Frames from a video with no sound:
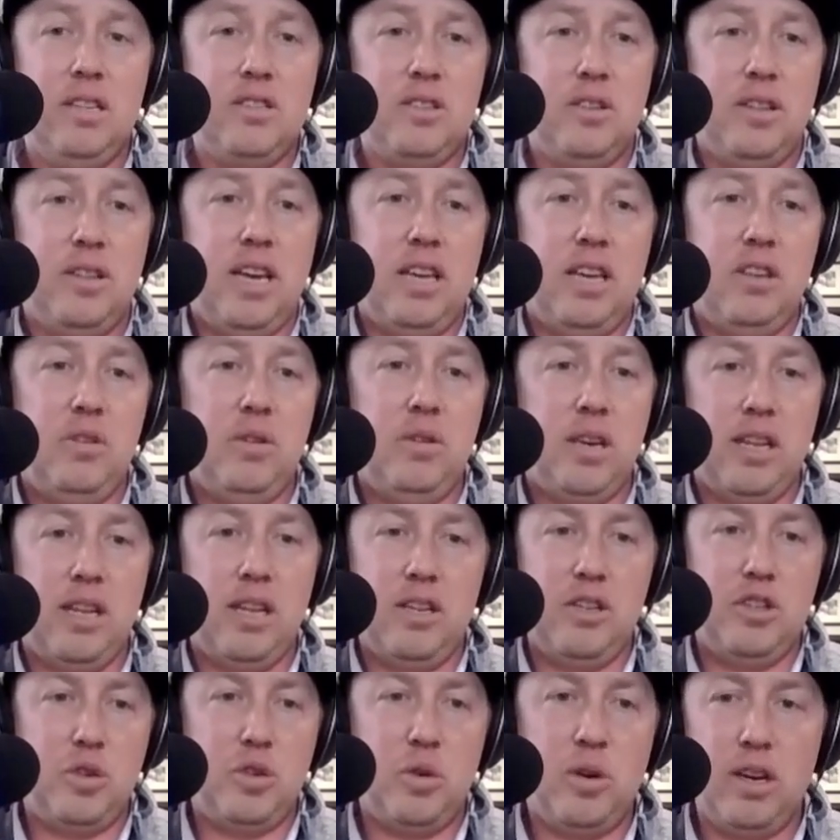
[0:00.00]
so that you can
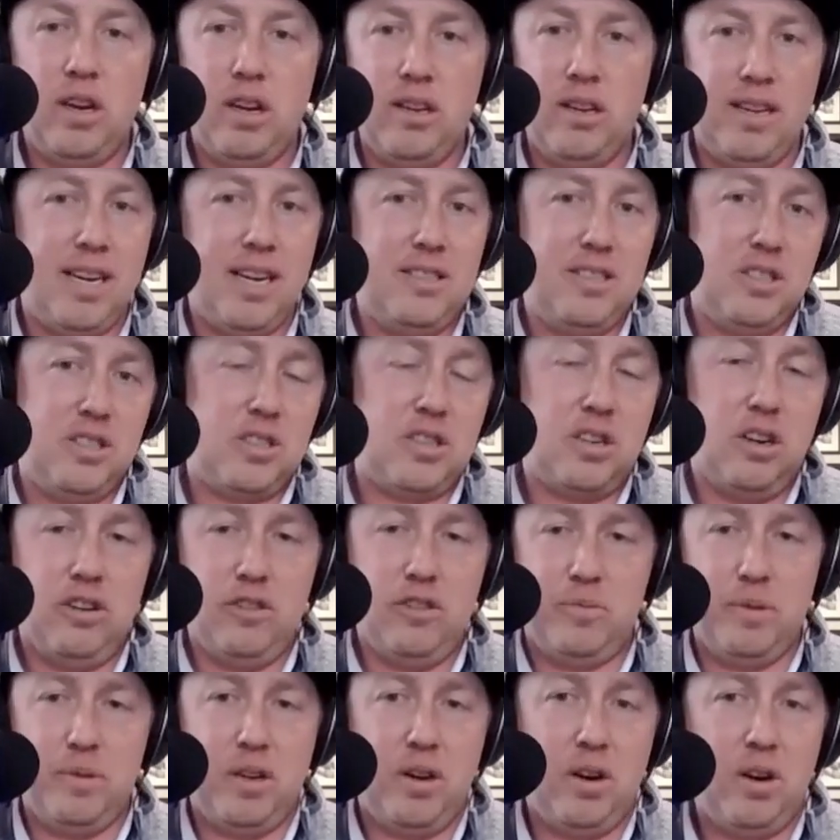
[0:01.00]
enjoy not just
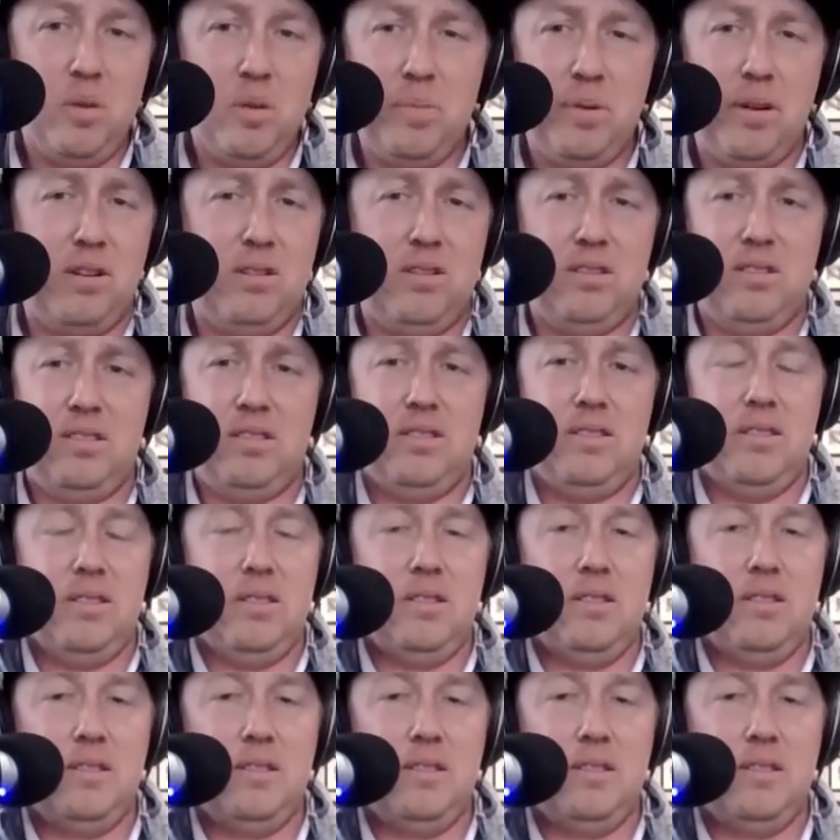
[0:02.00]
golf, but all parts?